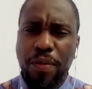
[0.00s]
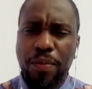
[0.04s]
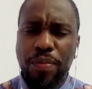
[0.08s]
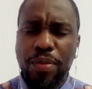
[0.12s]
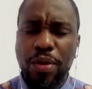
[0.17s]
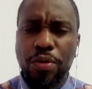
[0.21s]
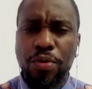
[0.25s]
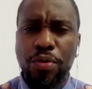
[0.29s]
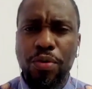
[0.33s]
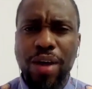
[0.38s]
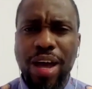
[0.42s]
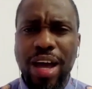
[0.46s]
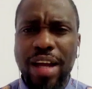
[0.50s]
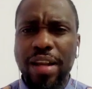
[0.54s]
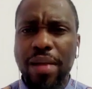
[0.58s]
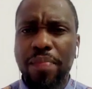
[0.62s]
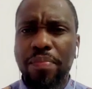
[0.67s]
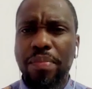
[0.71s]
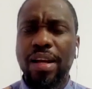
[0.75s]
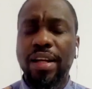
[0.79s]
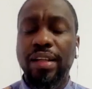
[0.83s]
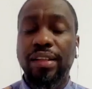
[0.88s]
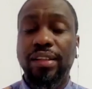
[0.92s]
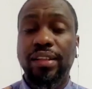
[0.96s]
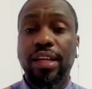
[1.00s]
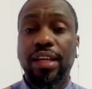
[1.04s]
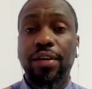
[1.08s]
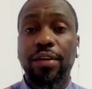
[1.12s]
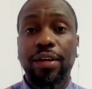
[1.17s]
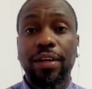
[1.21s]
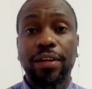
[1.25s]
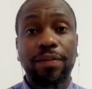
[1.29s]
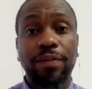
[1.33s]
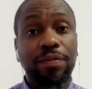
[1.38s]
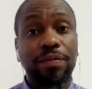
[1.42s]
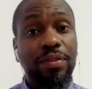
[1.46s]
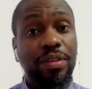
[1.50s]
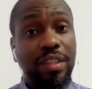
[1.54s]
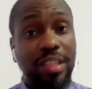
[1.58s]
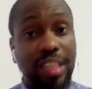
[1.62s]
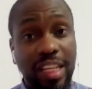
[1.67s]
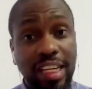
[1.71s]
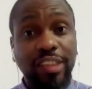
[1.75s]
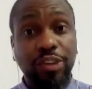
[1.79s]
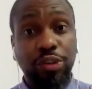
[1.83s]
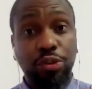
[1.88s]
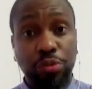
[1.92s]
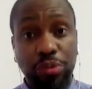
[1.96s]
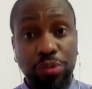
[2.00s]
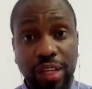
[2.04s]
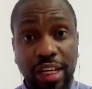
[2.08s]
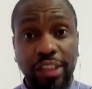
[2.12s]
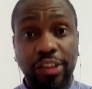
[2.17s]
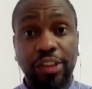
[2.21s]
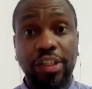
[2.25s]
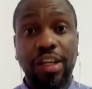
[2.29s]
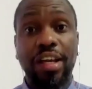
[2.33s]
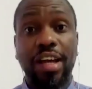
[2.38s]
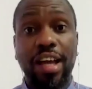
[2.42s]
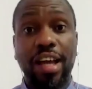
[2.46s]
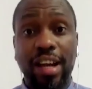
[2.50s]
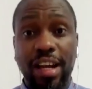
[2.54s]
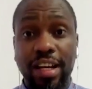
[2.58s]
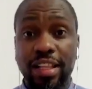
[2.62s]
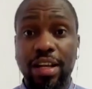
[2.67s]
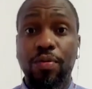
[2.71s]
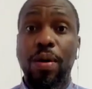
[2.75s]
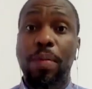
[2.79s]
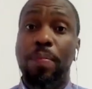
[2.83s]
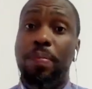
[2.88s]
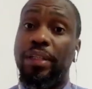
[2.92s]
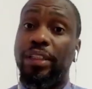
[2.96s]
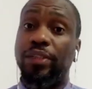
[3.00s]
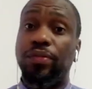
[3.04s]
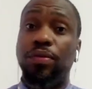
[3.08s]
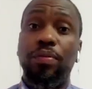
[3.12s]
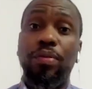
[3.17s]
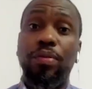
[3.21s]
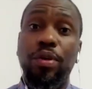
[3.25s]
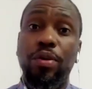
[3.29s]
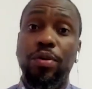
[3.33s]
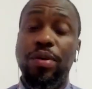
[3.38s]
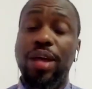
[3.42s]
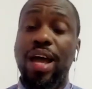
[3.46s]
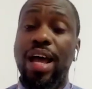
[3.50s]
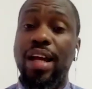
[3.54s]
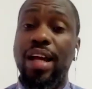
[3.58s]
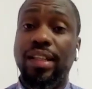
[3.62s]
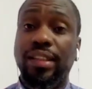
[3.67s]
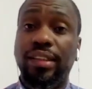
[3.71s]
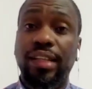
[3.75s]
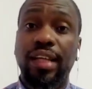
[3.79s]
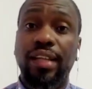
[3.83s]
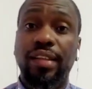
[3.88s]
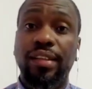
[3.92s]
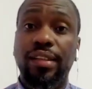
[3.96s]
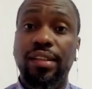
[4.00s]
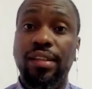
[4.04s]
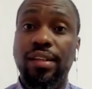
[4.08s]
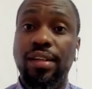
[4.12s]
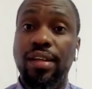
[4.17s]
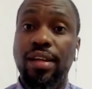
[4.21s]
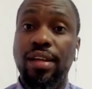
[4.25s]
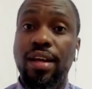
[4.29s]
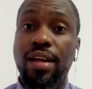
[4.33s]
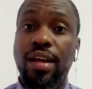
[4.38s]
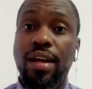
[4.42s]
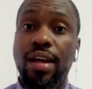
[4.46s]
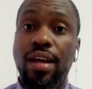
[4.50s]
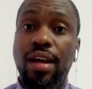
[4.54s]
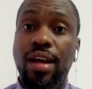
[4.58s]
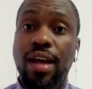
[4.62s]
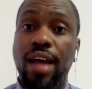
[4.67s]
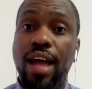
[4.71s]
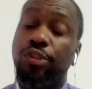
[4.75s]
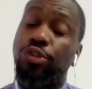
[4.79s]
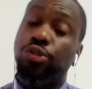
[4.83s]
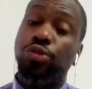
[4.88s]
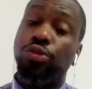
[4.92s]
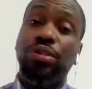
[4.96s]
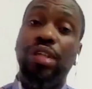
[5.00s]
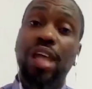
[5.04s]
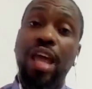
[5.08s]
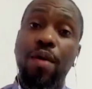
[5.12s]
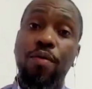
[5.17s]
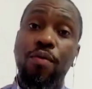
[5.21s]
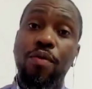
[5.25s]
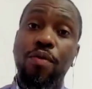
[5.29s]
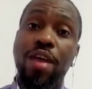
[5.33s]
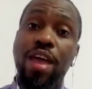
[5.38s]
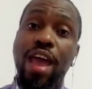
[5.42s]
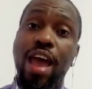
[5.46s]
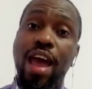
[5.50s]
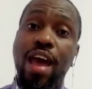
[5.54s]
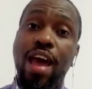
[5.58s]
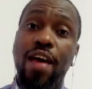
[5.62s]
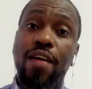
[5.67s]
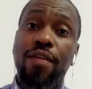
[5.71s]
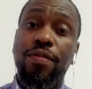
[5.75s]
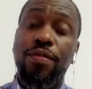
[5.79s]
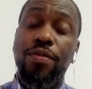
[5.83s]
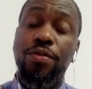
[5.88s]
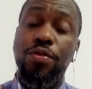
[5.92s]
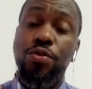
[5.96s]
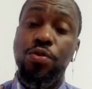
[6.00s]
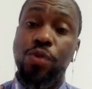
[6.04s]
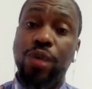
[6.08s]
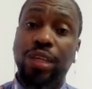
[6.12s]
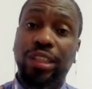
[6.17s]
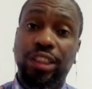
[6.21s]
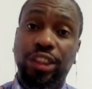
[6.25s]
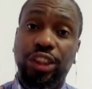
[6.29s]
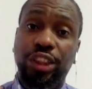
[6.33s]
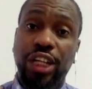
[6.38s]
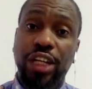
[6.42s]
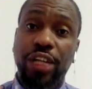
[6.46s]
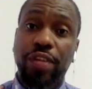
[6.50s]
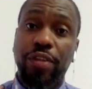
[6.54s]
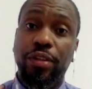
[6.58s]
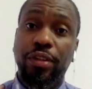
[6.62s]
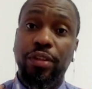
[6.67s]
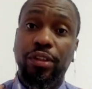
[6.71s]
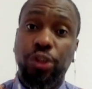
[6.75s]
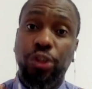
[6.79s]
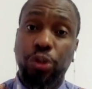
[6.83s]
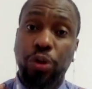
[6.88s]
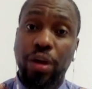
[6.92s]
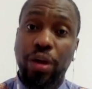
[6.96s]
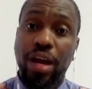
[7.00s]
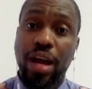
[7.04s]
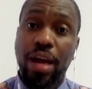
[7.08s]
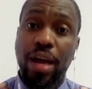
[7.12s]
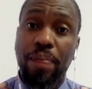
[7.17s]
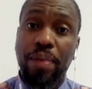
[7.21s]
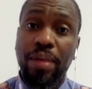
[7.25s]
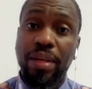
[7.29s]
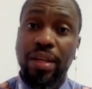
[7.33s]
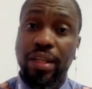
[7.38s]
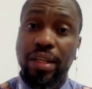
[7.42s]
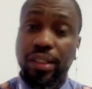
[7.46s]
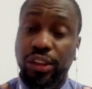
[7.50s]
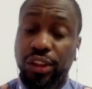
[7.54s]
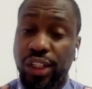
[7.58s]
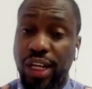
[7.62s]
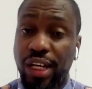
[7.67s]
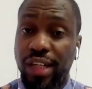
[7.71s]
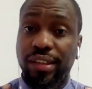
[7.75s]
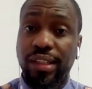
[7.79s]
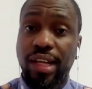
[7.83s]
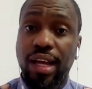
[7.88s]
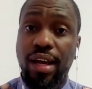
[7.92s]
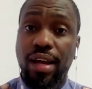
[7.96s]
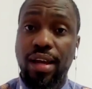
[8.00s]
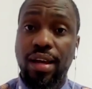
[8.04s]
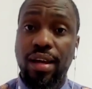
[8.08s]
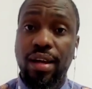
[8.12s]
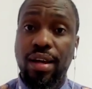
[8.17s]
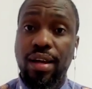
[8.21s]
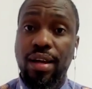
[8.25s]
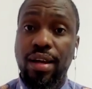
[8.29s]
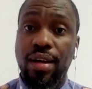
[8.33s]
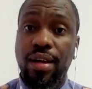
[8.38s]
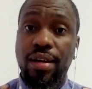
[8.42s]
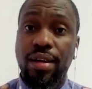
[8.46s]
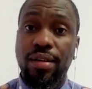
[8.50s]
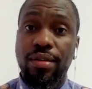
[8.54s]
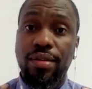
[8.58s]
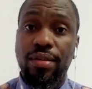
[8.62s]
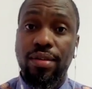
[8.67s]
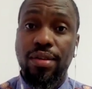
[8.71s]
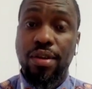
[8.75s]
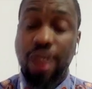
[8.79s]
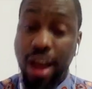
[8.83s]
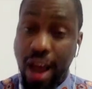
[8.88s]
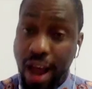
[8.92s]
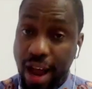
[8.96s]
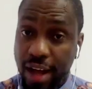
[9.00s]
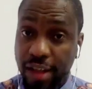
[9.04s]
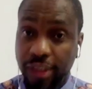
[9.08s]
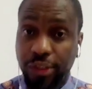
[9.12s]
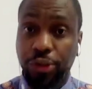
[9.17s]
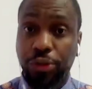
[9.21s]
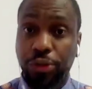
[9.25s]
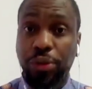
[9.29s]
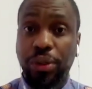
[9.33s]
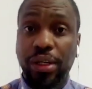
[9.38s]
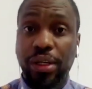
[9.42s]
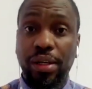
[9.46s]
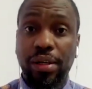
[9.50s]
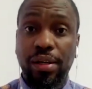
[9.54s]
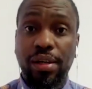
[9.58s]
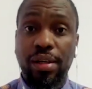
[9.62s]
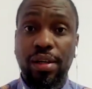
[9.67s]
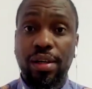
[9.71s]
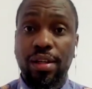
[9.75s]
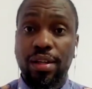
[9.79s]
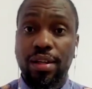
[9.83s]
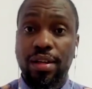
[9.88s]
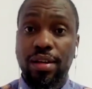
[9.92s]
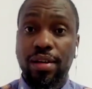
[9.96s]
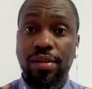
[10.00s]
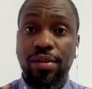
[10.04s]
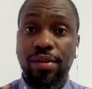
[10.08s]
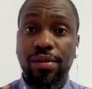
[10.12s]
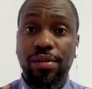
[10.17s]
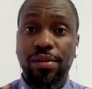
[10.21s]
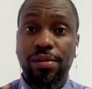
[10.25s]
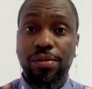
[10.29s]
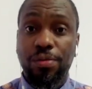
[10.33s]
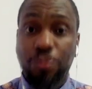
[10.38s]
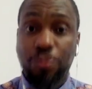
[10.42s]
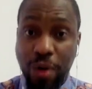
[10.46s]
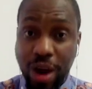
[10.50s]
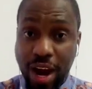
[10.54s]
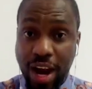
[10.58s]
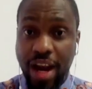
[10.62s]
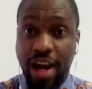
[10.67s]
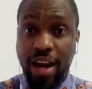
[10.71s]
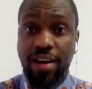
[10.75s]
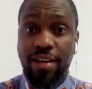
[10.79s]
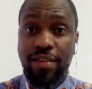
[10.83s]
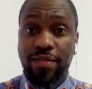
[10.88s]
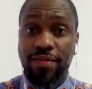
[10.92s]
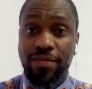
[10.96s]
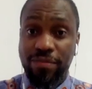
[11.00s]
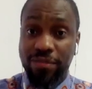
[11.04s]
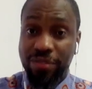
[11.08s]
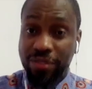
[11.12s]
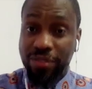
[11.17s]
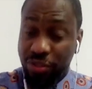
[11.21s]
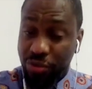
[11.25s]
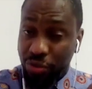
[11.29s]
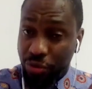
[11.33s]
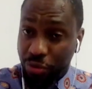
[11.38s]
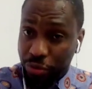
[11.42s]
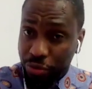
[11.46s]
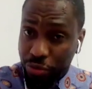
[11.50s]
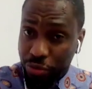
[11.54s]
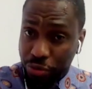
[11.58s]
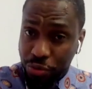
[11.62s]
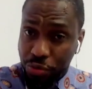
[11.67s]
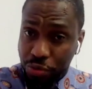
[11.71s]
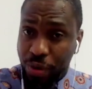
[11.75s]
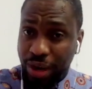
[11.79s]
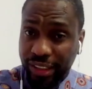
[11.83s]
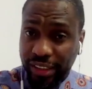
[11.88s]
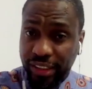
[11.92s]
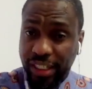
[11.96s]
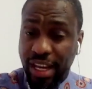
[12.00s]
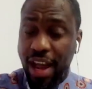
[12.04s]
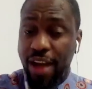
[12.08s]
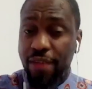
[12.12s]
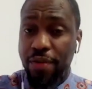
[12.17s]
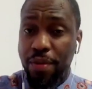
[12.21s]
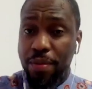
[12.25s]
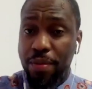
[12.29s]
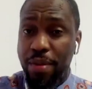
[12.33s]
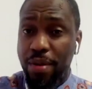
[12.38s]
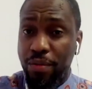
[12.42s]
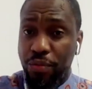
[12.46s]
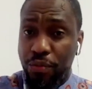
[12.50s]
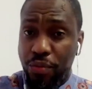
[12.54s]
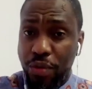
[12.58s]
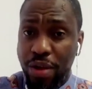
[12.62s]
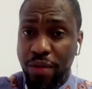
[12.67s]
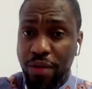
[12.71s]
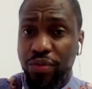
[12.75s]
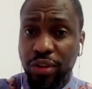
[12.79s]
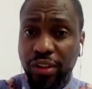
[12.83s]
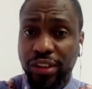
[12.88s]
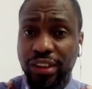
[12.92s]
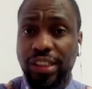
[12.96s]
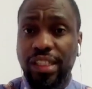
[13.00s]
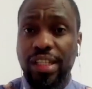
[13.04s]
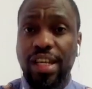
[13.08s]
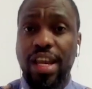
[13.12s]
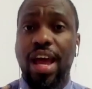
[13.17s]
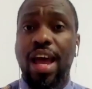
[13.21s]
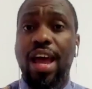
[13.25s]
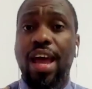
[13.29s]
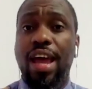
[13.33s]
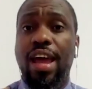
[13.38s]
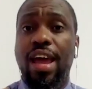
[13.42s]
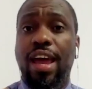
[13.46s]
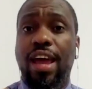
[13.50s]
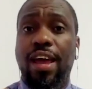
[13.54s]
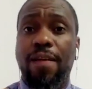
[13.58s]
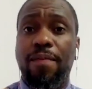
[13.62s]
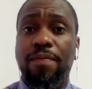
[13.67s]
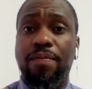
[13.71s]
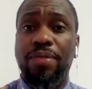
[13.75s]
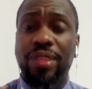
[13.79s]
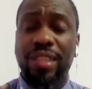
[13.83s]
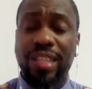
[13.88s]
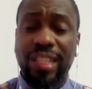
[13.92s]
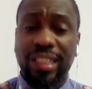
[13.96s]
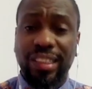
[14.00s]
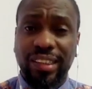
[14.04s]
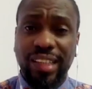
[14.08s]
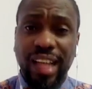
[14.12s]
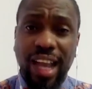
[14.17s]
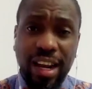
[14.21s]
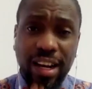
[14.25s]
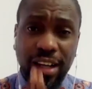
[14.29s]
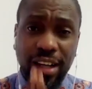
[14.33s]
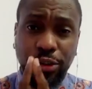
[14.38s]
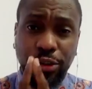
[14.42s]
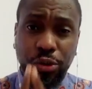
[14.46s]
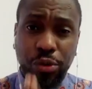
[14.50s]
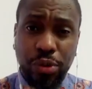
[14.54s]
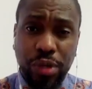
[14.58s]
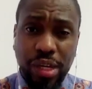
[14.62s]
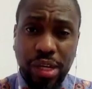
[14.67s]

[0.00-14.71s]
from the Ugandan military. These two nations getting the weapons from the United States. And today we have U S generals showing up in Kinshasa, the country where the U S government with the C I A decided to